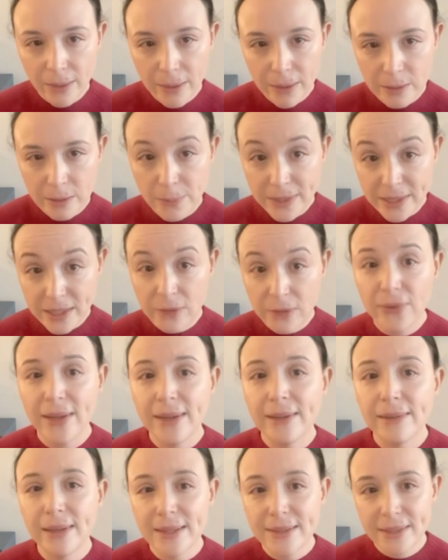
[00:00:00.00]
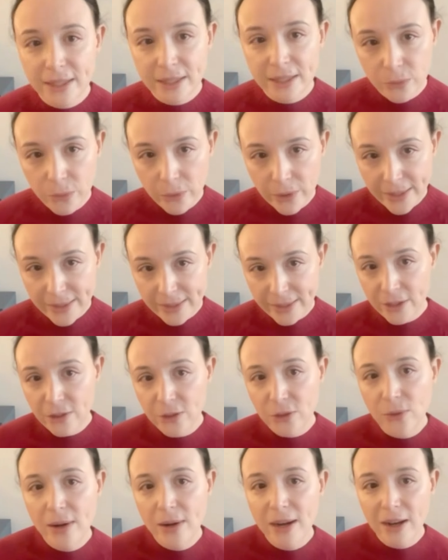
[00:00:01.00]
specific classes where it
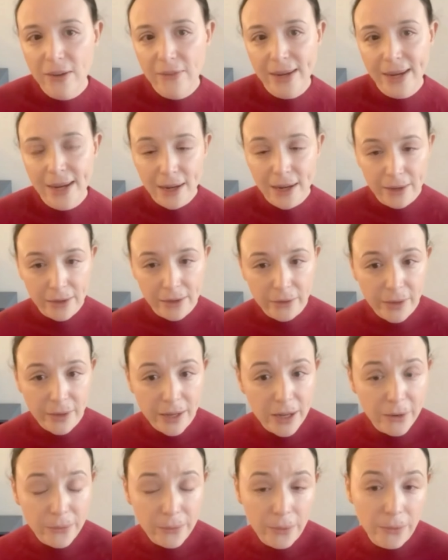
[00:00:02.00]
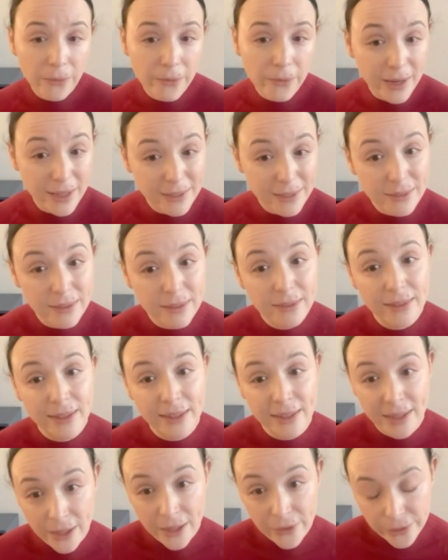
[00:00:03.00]
tends to have a higher error rate
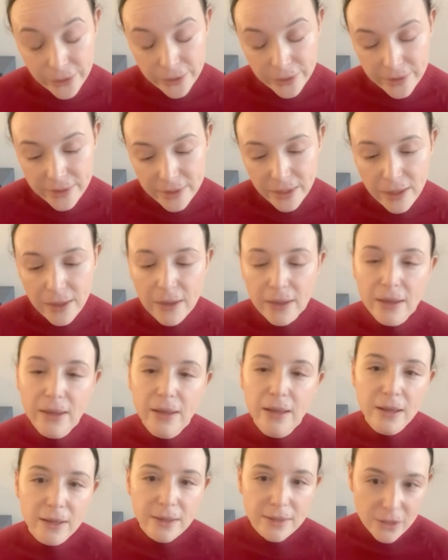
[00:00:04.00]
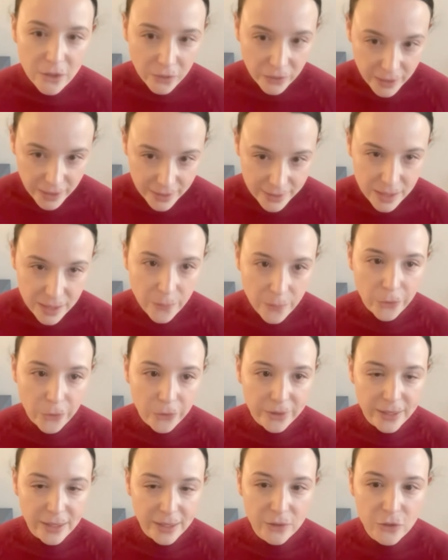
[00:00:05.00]
than others. So that's
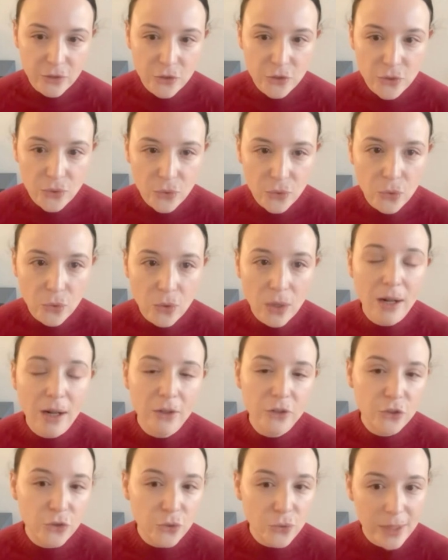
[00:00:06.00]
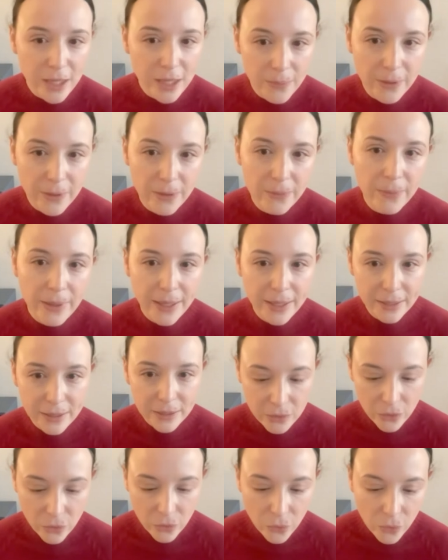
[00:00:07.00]
important to keep in
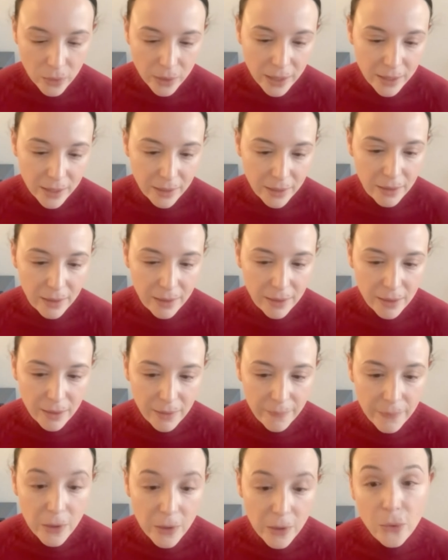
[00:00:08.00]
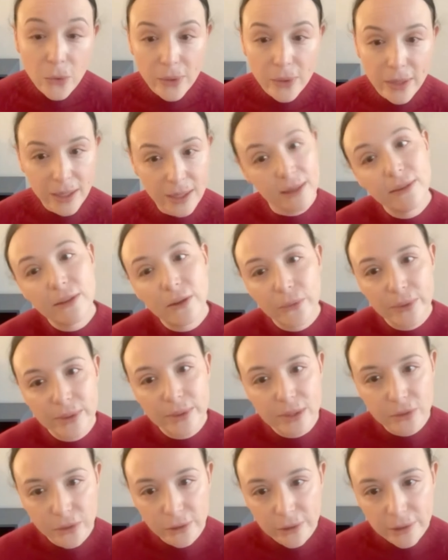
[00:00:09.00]
mind when looking at the
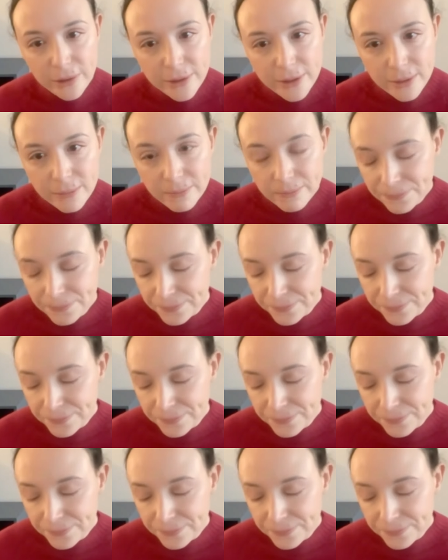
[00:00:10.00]
results.